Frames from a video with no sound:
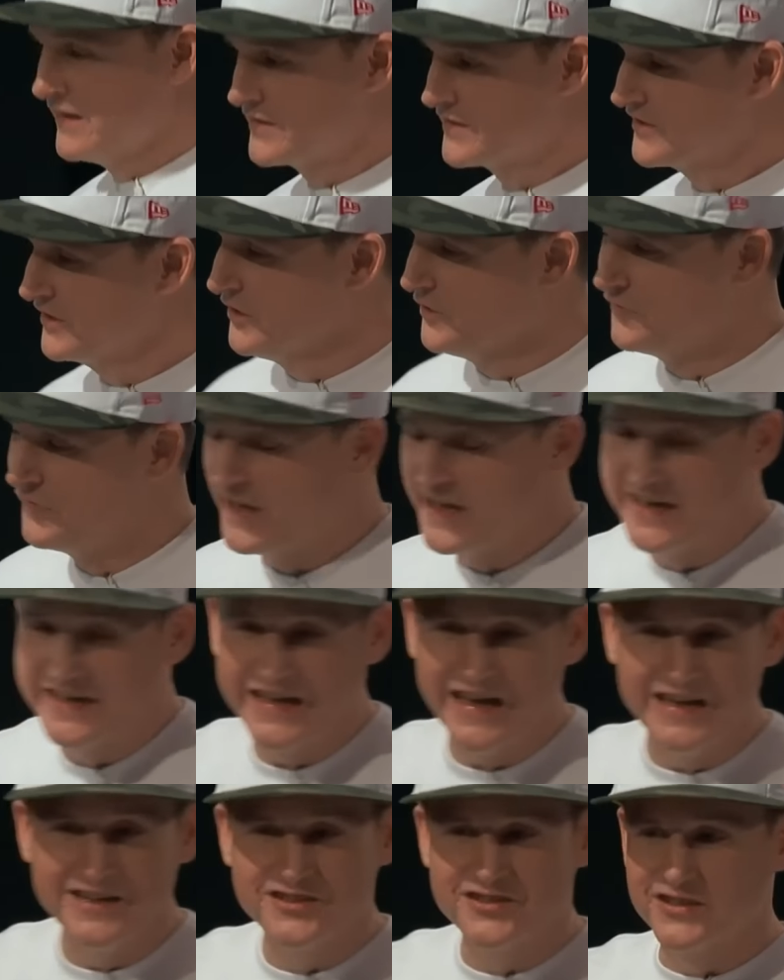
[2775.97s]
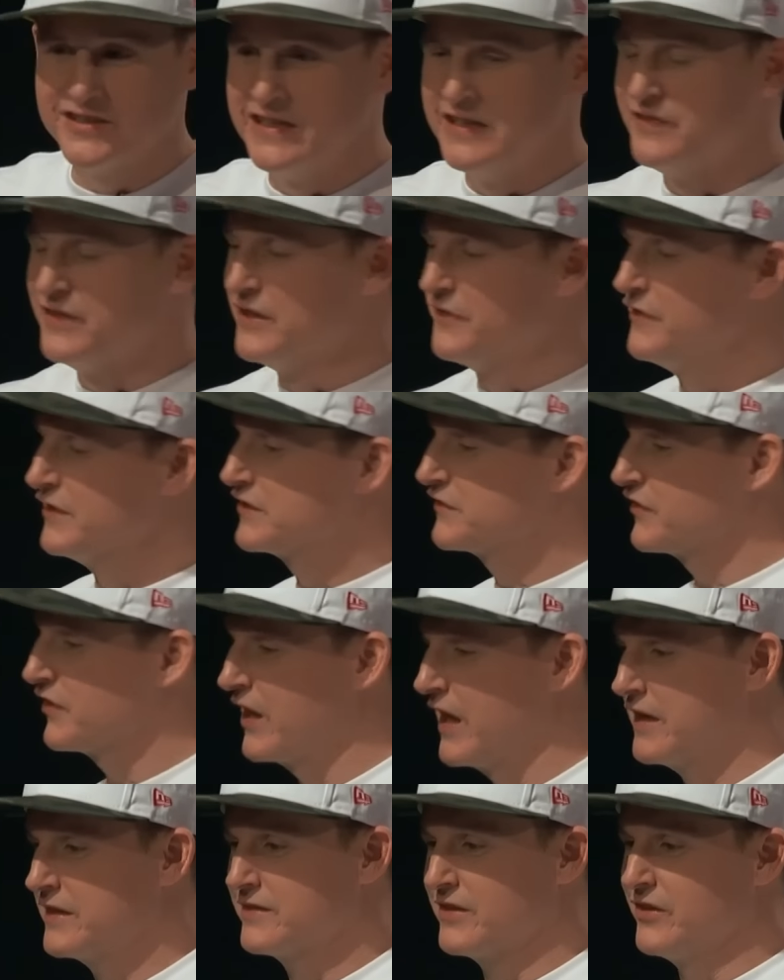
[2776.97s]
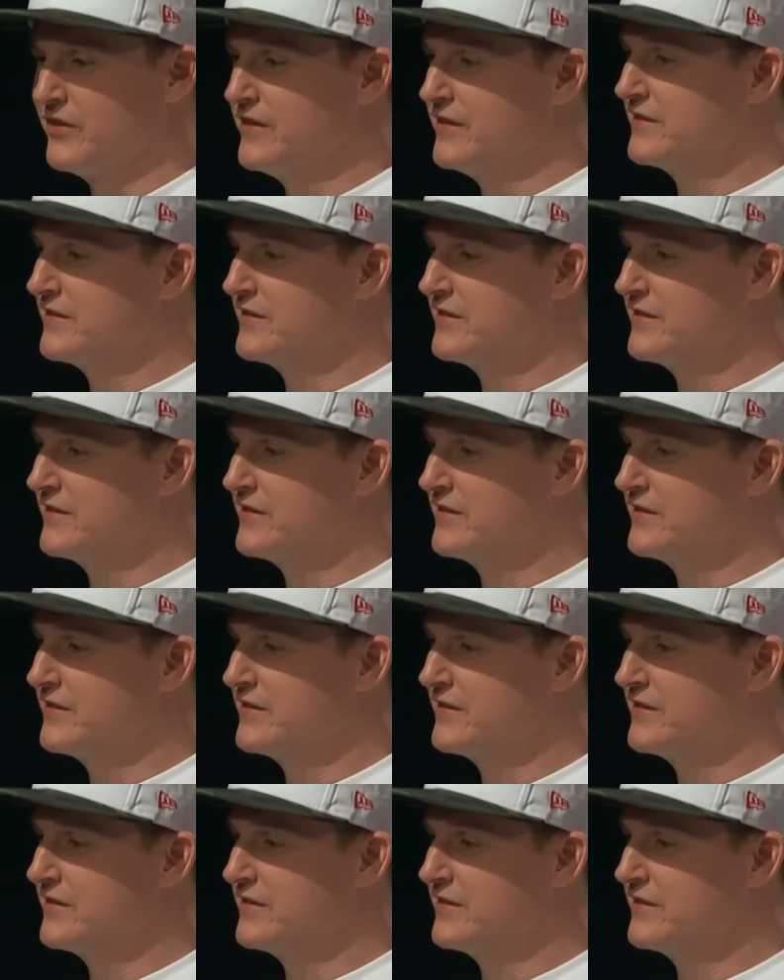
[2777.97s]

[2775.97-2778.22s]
It's still vacation, even if it's for like 30